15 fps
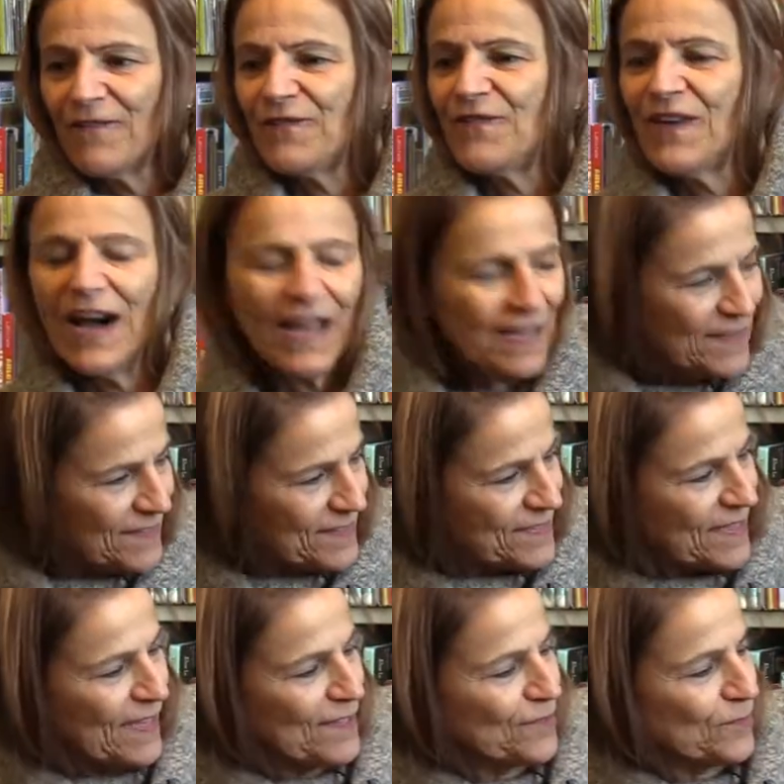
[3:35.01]
Fun,
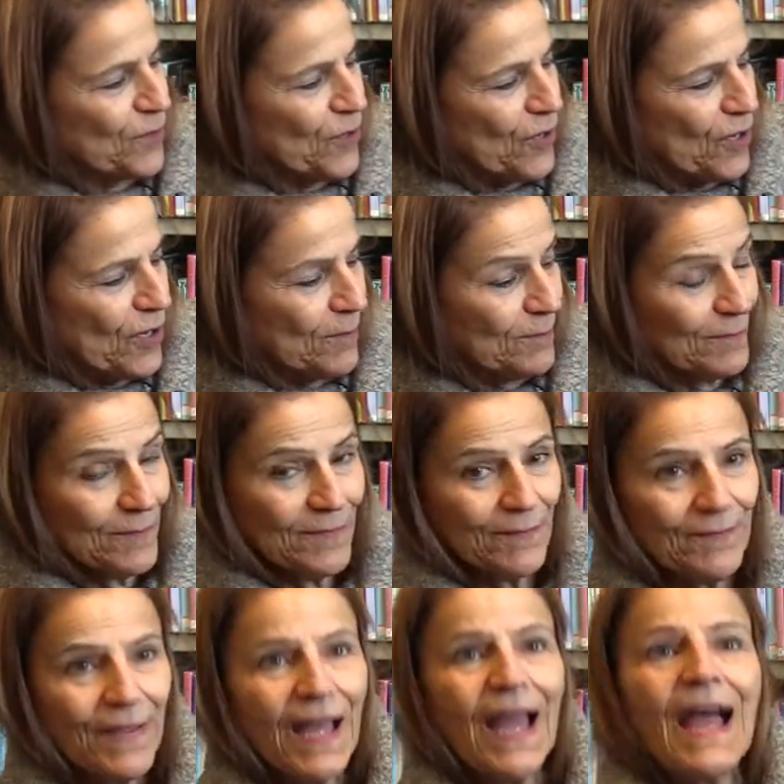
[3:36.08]
says Worm.
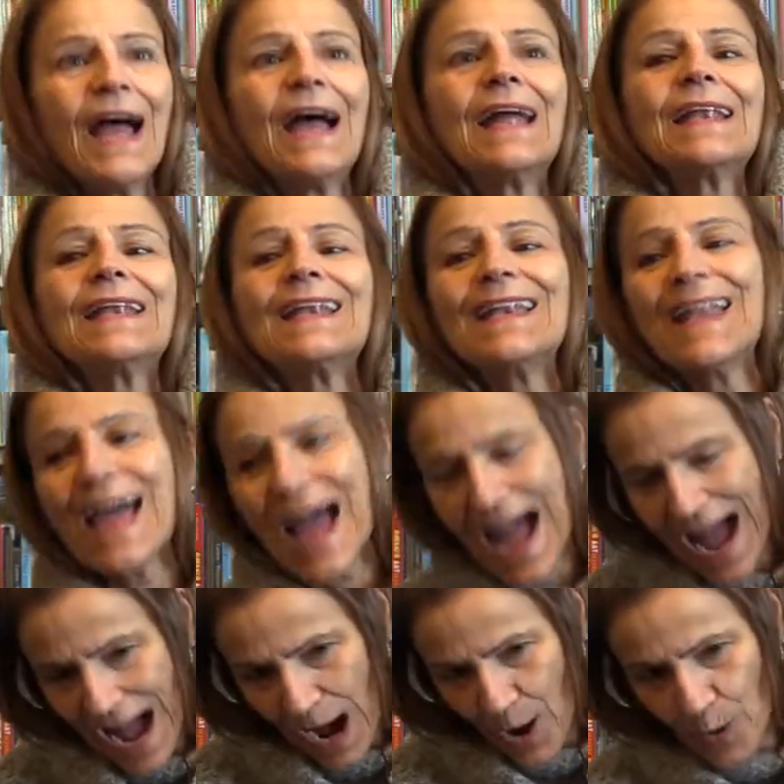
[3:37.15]

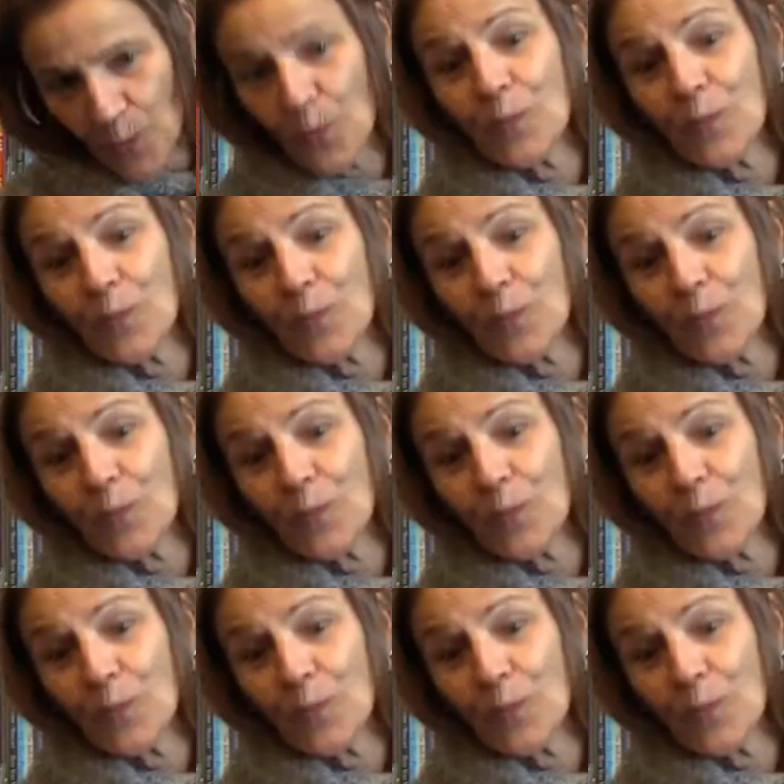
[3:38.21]
Now